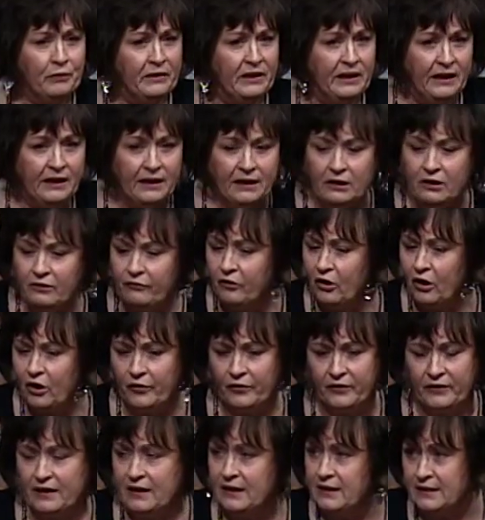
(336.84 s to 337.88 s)
The end of all
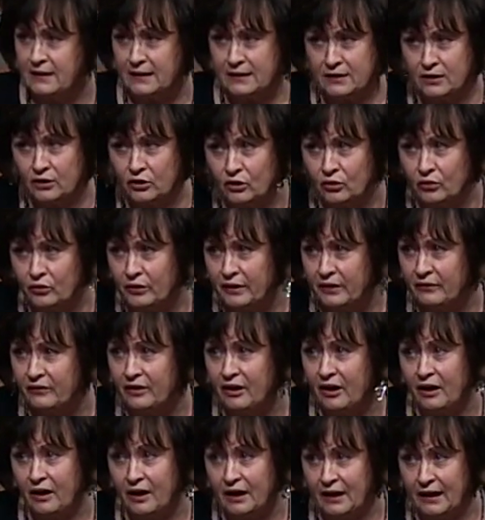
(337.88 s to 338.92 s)
things is the glory of
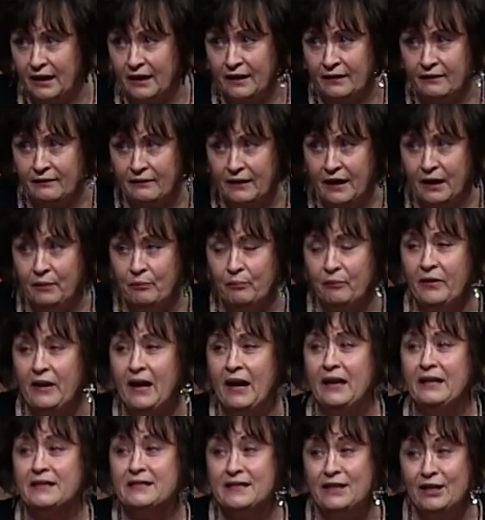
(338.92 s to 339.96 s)
God, and, and
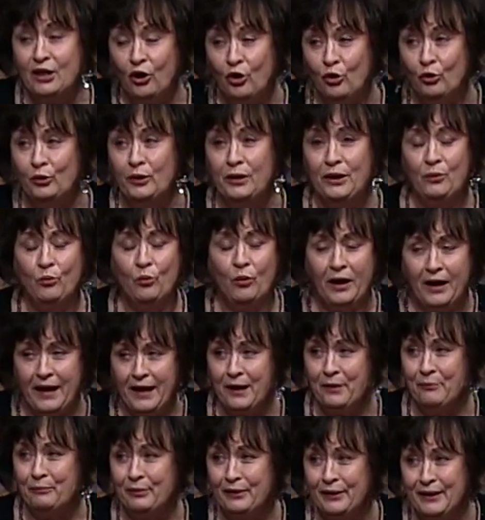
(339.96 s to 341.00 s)
that is the only way
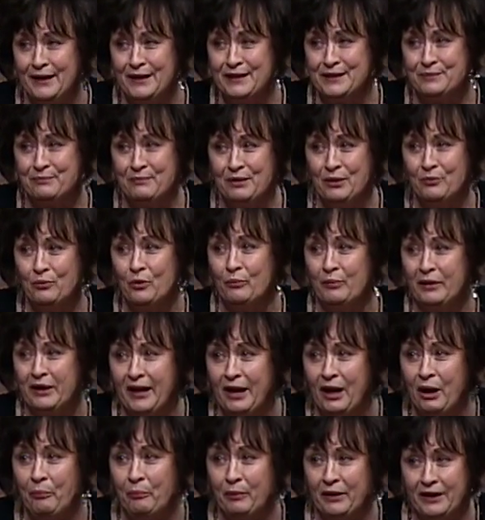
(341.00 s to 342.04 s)
and place men will be
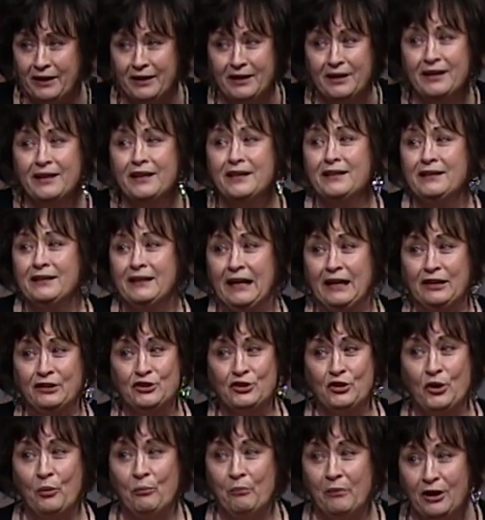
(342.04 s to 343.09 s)
happy. And
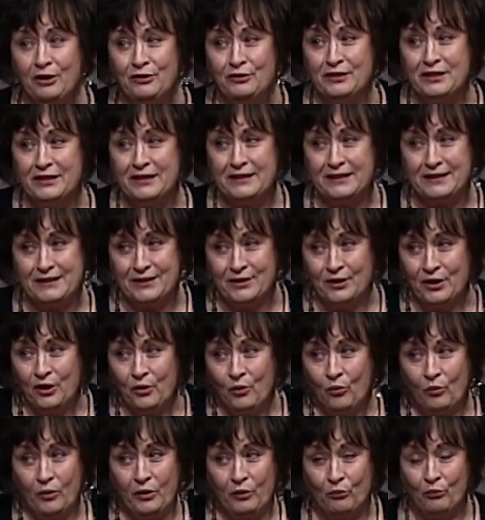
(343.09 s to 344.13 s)
so Moses
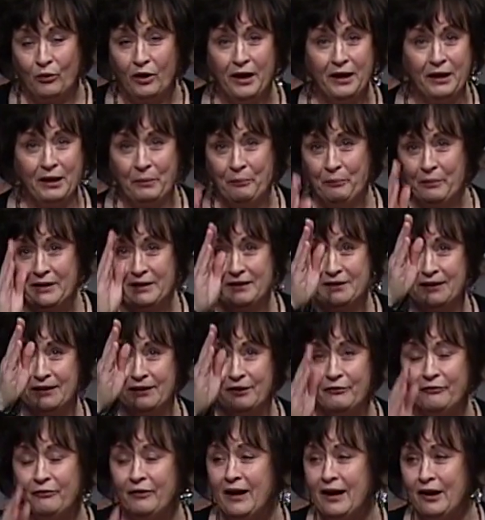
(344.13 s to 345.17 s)
went right up into the
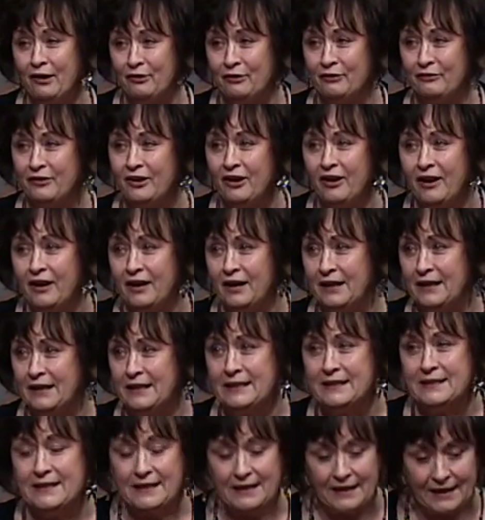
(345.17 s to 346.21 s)
fire of God
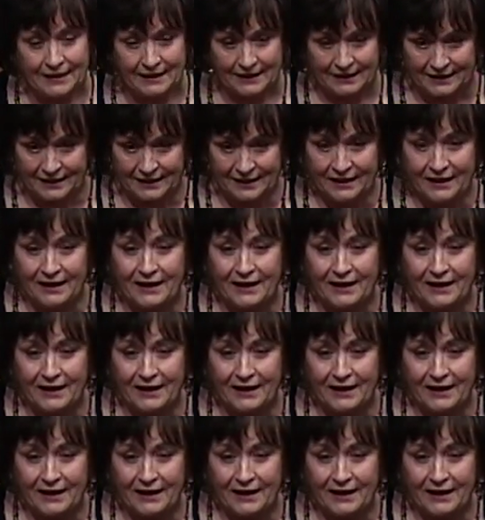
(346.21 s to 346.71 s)
and said,